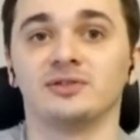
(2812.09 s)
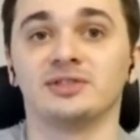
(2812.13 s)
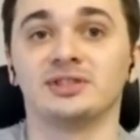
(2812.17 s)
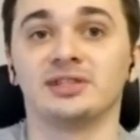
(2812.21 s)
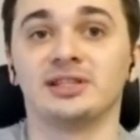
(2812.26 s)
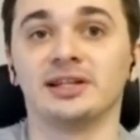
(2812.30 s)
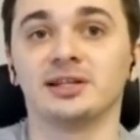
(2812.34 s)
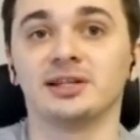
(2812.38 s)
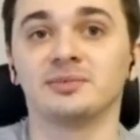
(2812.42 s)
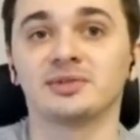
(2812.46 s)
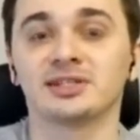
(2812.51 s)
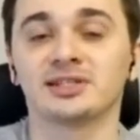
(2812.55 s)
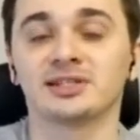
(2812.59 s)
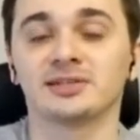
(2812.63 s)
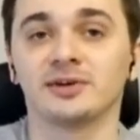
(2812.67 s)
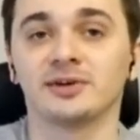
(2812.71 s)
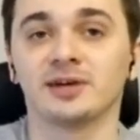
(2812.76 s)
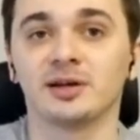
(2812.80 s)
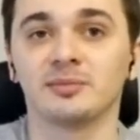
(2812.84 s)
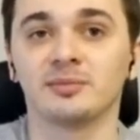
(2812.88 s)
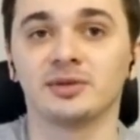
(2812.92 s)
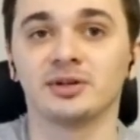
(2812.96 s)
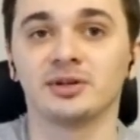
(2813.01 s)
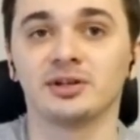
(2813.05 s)
announce
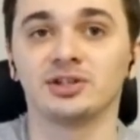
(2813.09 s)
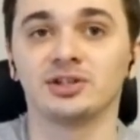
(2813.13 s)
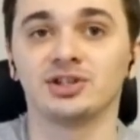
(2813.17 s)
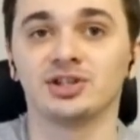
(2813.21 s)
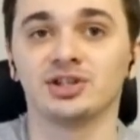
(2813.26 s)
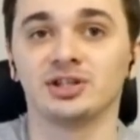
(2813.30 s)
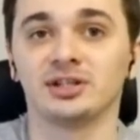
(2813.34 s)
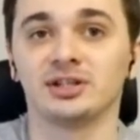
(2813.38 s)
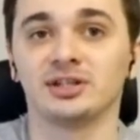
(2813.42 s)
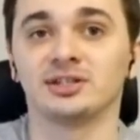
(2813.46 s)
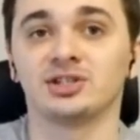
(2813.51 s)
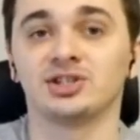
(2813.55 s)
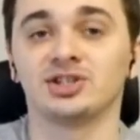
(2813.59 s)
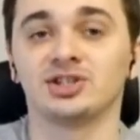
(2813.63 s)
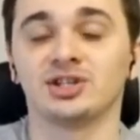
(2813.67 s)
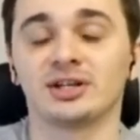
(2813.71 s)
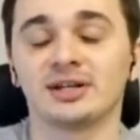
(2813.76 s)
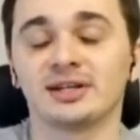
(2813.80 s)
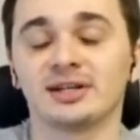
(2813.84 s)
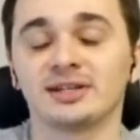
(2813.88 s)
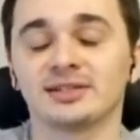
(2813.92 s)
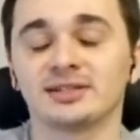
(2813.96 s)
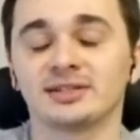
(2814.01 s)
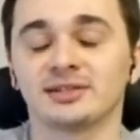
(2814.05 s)
this section
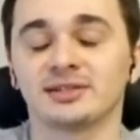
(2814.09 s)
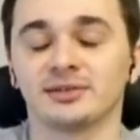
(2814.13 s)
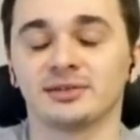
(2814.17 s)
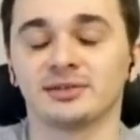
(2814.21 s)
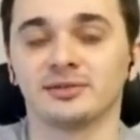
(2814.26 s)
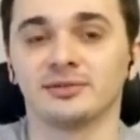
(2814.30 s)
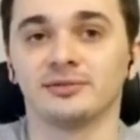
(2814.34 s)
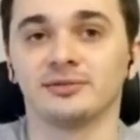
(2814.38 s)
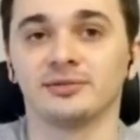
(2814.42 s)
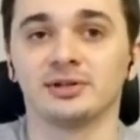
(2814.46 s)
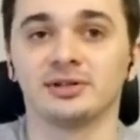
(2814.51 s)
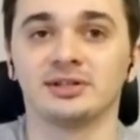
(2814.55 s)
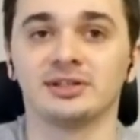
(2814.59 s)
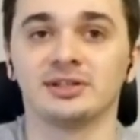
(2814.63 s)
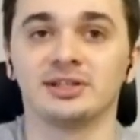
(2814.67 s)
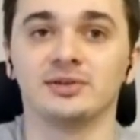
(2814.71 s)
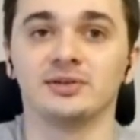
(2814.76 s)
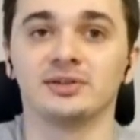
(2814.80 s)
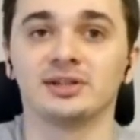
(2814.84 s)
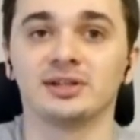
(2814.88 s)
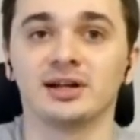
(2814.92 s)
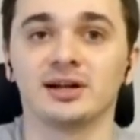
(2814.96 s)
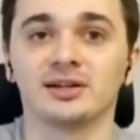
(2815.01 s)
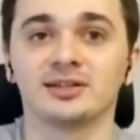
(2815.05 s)
over,
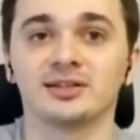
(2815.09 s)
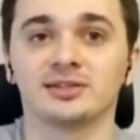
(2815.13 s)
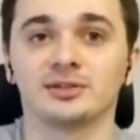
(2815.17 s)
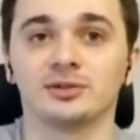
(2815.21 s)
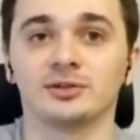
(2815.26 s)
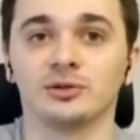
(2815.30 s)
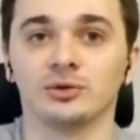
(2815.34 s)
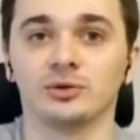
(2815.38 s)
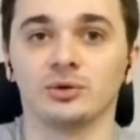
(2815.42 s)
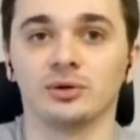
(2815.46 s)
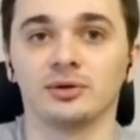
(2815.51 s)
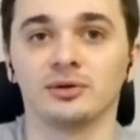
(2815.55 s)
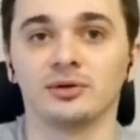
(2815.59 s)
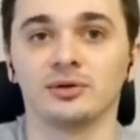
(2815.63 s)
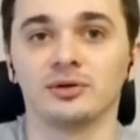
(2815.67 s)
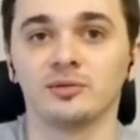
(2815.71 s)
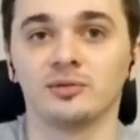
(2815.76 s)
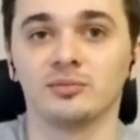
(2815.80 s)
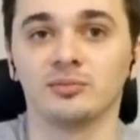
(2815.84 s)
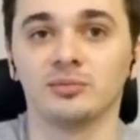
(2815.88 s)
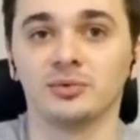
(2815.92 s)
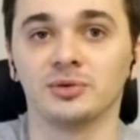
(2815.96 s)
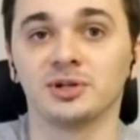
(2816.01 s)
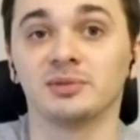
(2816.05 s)
but please stay
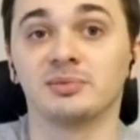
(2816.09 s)
tuned.